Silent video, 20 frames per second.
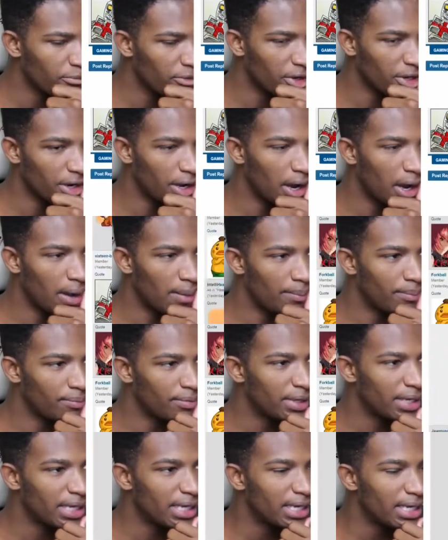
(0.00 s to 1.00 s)
But,
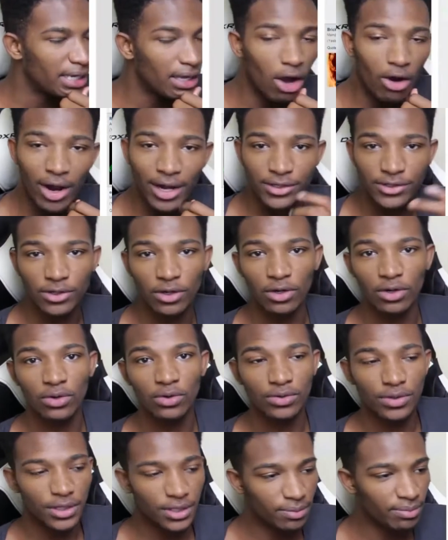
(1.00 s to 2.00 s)
um, alright,
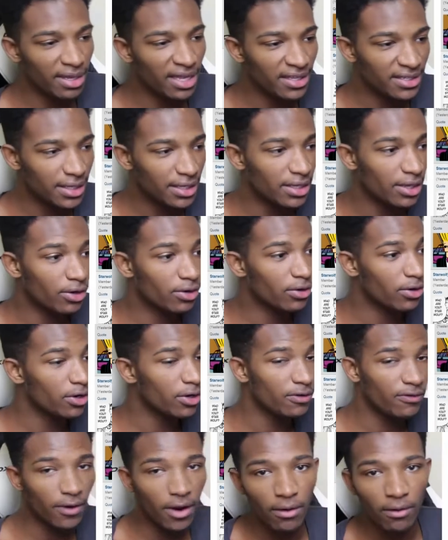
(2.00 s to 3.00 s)
so this means that there
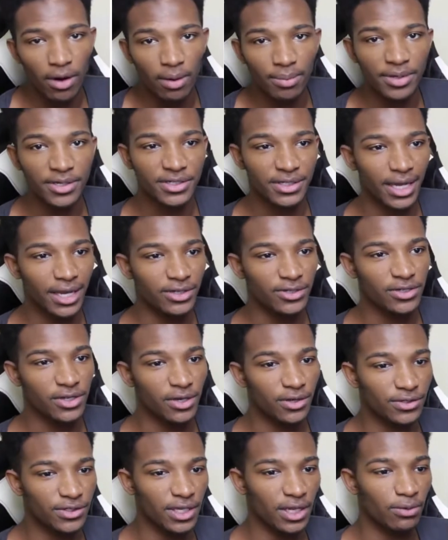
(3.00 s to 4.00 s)
could very well be stage
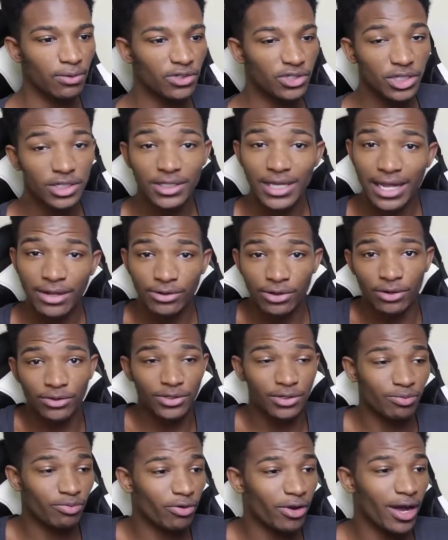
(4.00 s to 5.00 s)
DLC, which is no
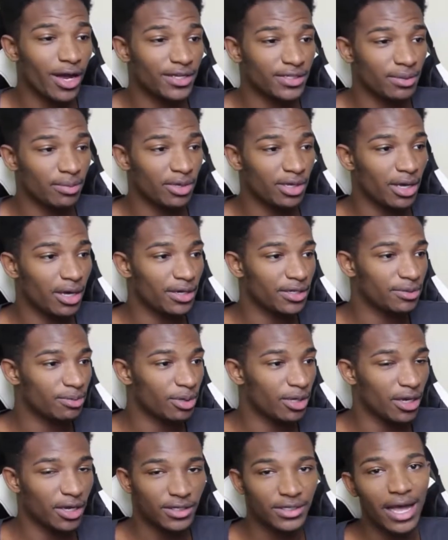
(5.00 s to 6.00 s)
surprise, to be honest,
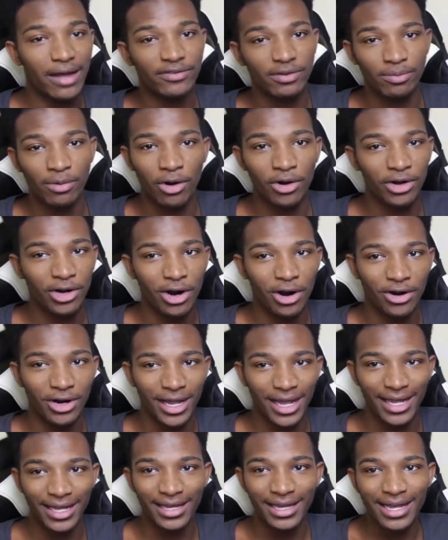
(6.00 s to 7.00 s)
because after Mario Kart
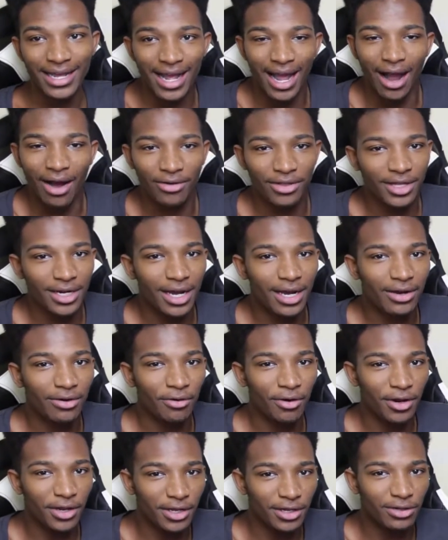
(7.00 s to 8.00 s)
8, how are they not
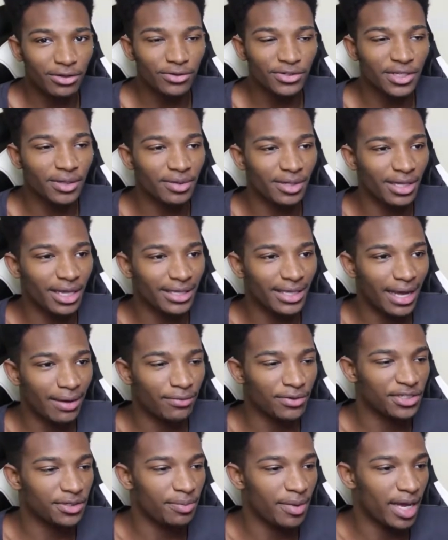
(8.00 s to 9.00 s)
going to include something like
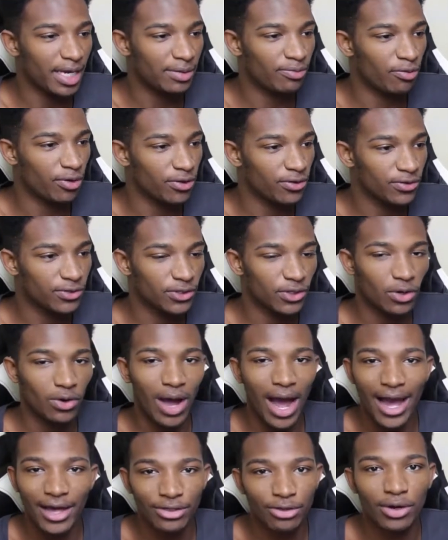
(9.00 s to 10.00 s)
that with Smash Brothers? So
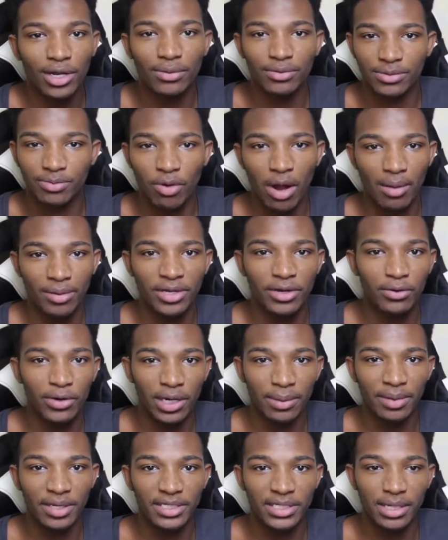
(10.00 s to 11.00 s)
I thought it was probably
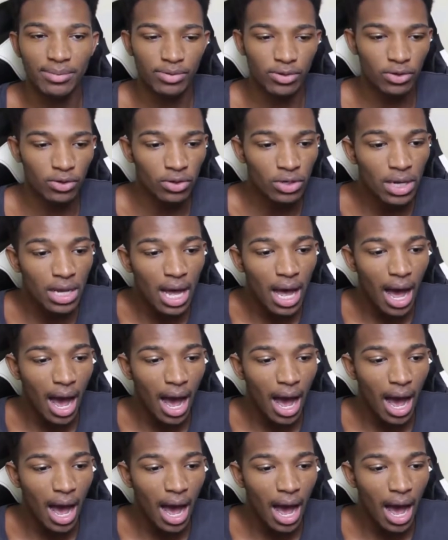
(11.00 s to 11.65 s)
going to be typical.